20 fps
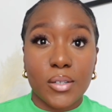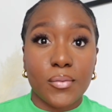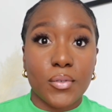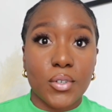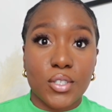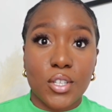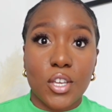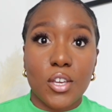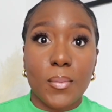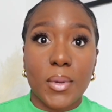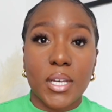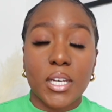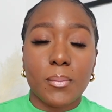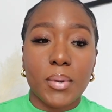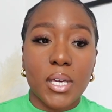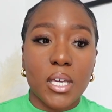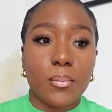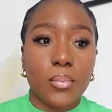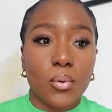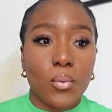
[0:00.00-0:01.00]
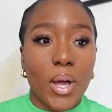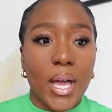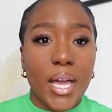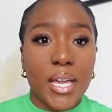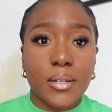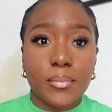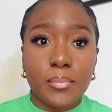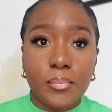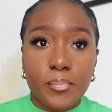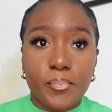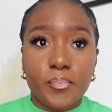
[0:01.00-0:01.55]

for so many people. And